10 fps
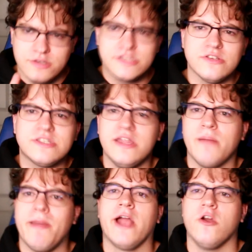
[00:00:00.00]
You'll still see
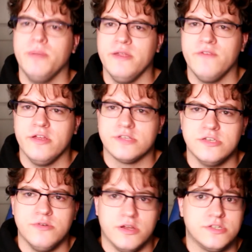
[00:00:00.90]
that pack opening video
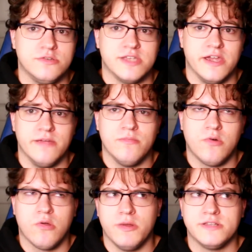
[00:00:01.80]
soon on Tuesday
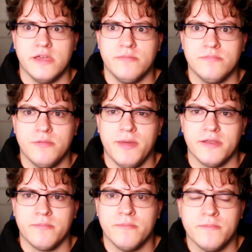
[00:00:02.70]
or Wednesday, depending.